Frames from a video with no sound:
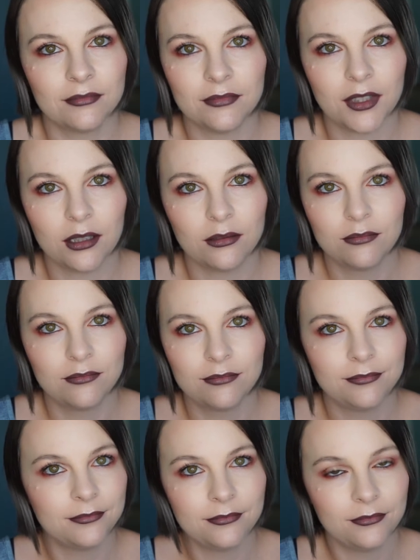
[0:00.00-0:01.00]
No.
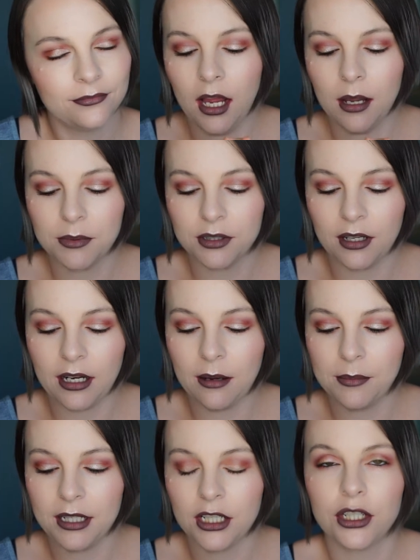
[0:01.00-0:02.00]
So
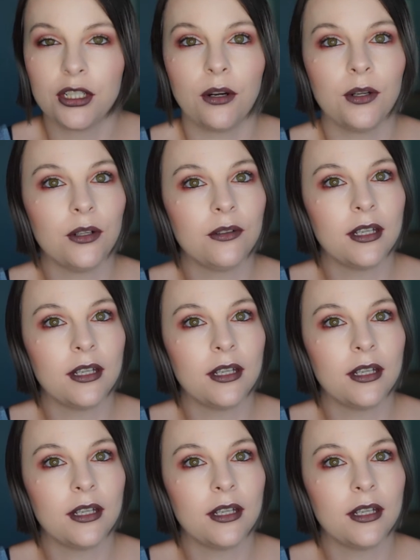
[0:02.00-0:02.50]
I'm going to show you